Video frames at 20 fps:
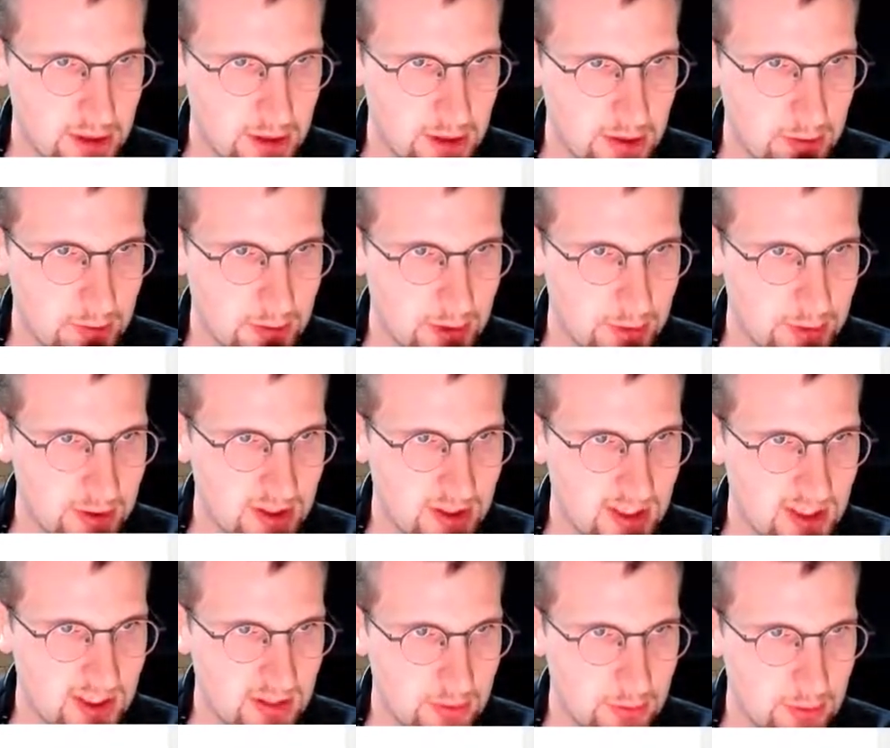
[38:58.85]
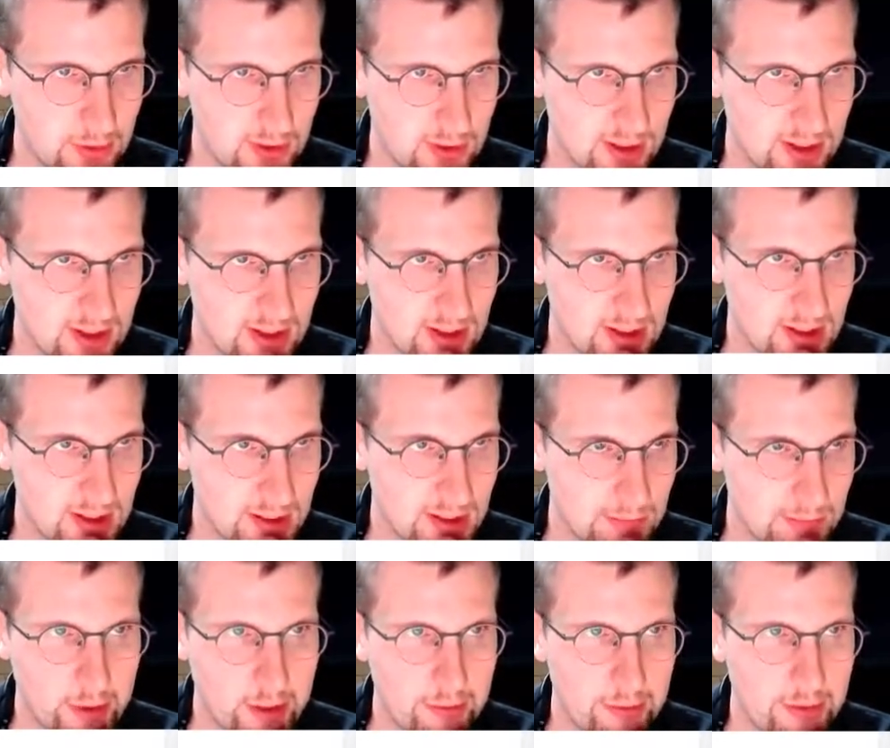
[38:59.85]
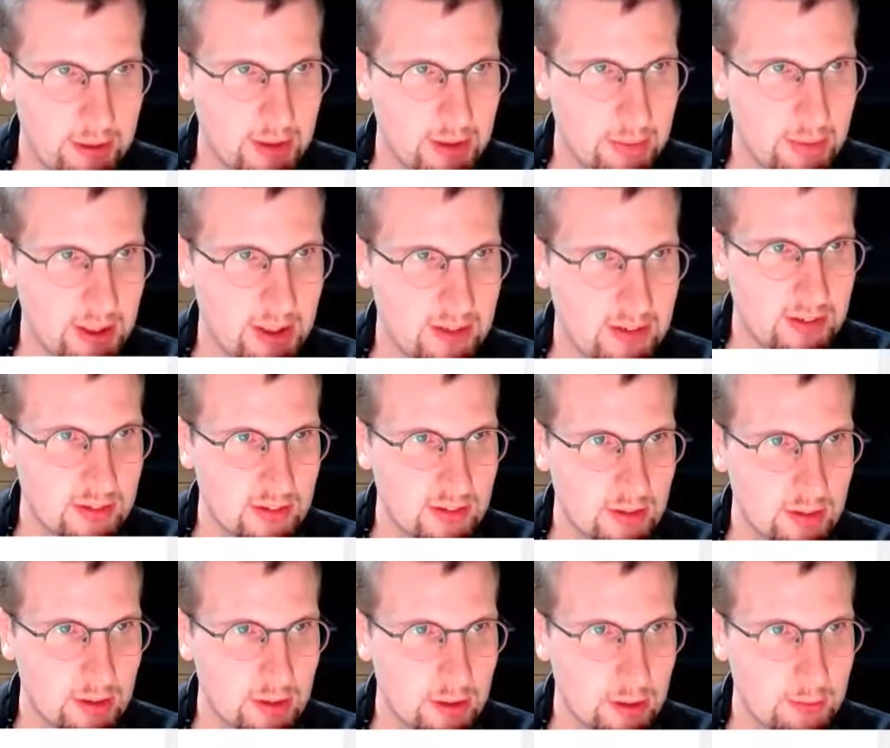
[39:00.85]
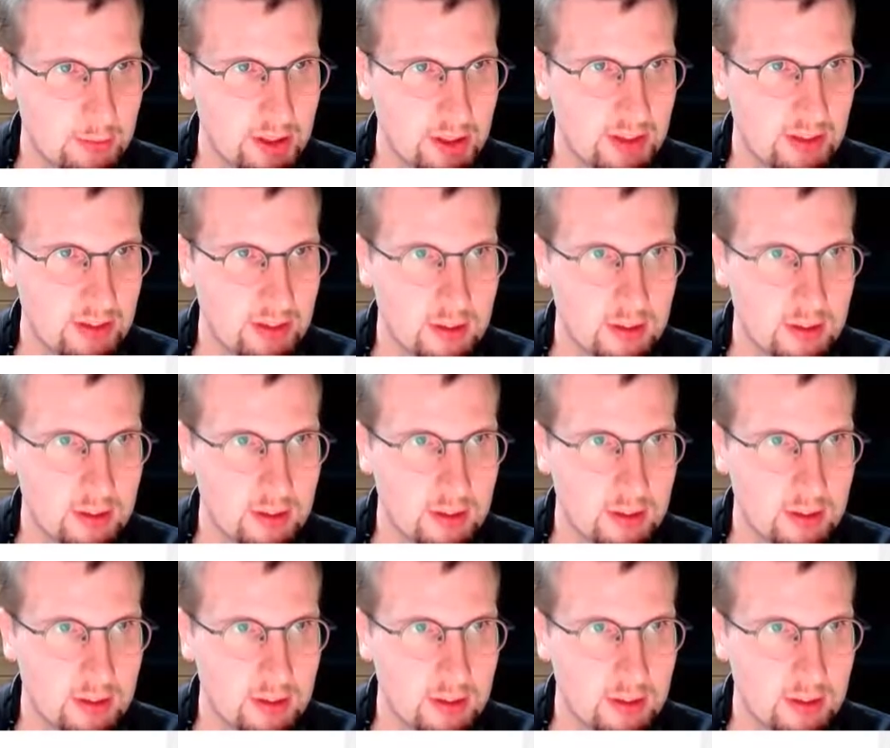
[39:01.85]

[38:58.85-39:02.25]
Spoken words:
Oh, there was an attribute list. Yeah, we need to make it update.